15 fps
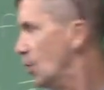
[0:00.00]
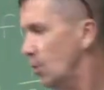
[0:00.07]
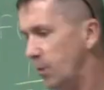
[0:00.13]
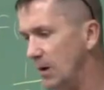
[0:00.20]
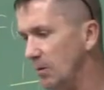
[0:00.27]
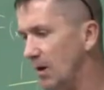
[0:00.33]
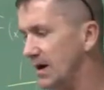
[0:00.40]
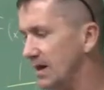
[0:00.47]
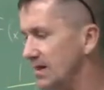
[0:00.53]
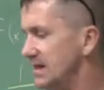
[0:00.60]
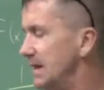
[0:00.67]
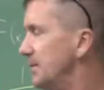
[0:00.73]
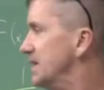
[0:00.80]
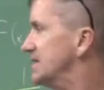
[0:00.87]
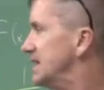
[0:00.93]
we want to
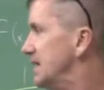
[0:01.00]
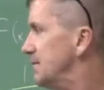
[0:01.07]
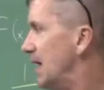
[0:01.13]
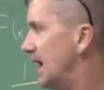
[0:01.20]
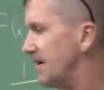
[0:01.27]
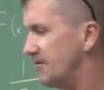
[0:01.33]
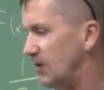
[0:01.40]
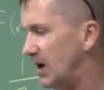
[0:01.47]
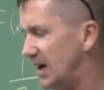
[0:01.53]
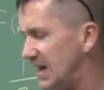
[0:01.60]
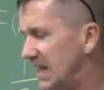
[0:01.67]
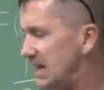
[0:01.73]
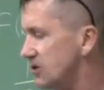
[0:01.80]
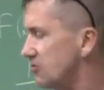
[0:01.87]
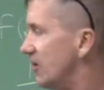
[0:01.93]
limit the amount of what
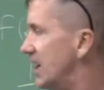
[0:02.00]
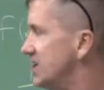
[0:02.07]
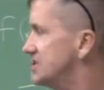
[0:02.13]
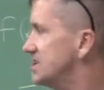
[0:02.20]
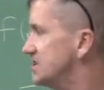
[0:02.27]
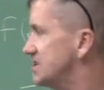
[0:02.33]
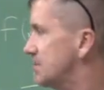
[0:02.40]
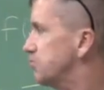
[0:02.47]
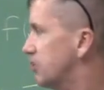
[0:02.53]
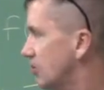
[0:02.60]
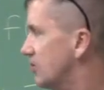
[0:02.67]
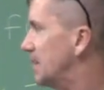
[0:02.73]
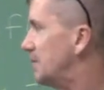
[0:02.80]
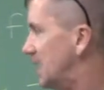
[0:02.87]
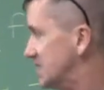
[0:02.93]
iterations a
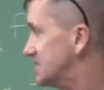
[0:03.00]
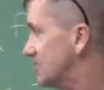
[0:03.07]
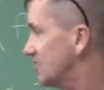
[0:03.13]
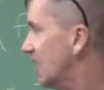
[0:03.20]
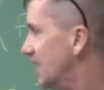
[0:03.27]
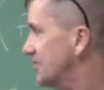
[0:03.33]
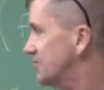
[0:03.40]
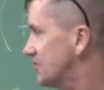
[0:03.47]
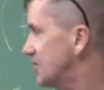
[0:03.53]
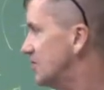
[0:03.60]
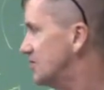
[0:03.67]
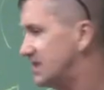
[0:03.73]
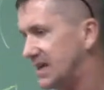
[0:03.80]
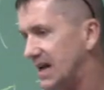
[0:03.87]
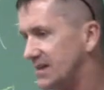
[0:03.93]
program has to run
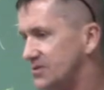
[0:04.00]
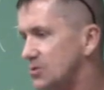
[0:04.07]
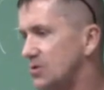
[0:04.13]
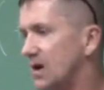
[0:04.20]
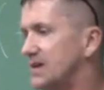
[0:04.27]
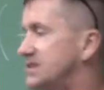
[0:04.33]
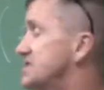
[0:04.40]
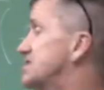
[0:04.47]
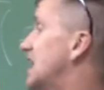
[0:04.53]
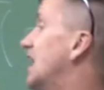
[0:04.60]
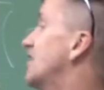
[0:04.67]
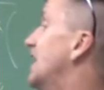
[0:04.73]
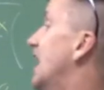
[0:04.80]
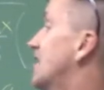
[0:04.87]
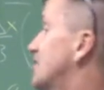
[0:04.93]
through to get to a
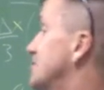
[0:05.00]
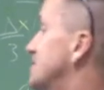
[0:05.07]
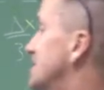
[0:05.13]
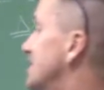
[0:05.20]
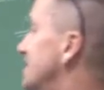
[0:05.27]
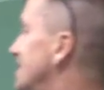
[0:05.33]
desired accuracy.